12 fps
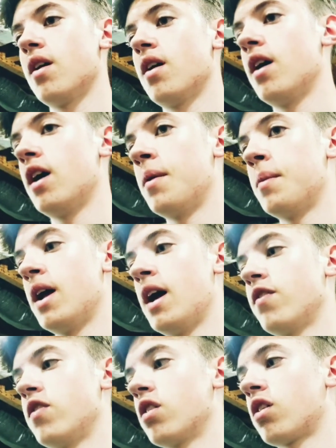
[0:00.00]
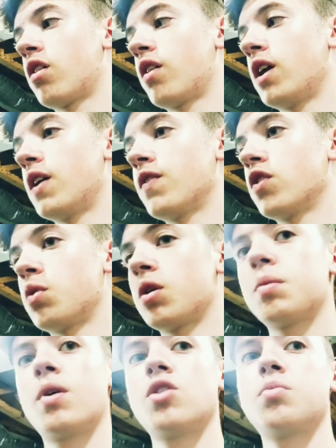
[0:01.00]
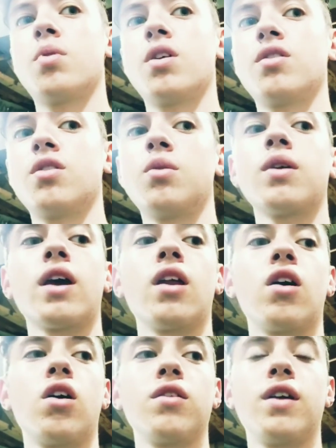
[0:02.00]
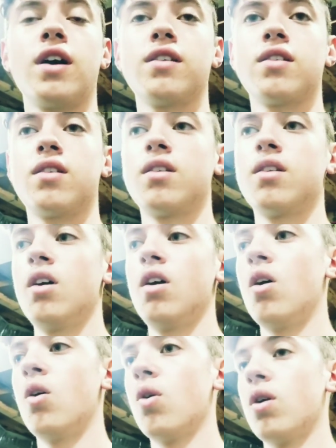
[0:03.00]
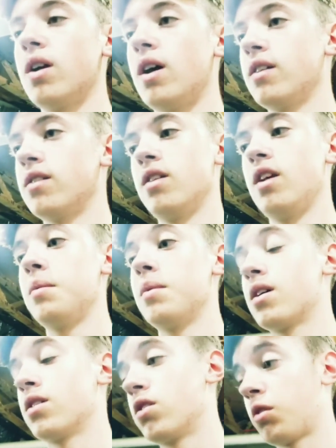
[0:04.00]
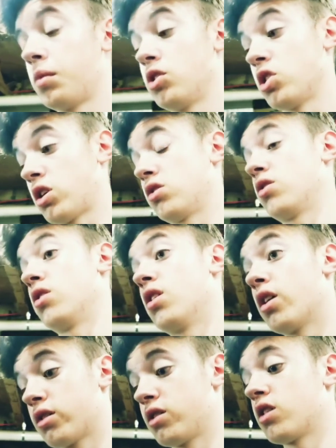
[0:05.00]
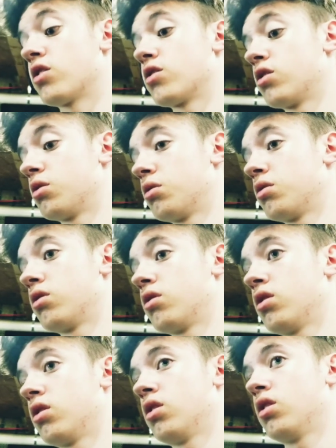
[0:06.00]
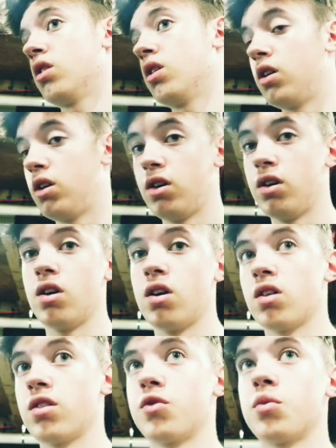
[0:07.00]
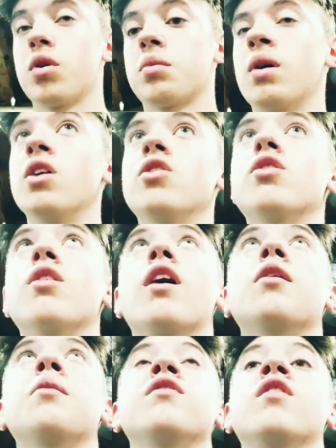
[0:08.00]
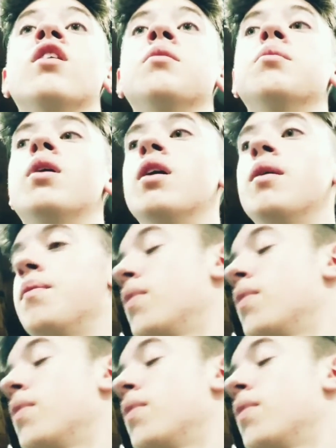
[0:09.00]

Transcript: and I'm going to have to clean off this workbench pretty soon, get it all nice and organized and neat, because there's going to be chickens and ducks here soon in here on this workbench, so that'll be fun. But